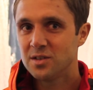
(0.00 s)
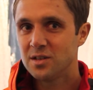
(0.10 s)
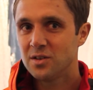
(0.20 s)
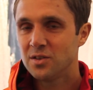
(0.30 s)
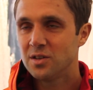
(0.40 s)

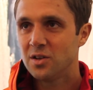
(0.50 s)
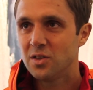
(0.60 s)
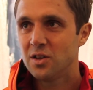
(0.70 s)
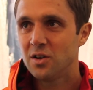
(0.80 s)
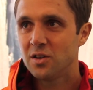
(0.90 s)

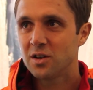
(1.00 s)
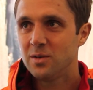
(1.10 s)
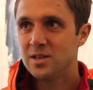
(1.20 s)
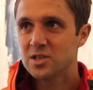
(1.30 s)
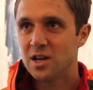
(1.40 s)
the
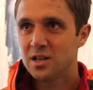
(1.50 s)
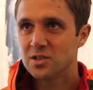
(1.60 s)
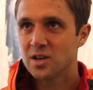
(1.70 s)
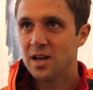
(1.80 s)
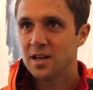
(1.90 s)
Queen Charlotte
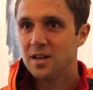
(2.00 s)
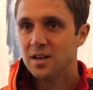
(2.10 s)
track.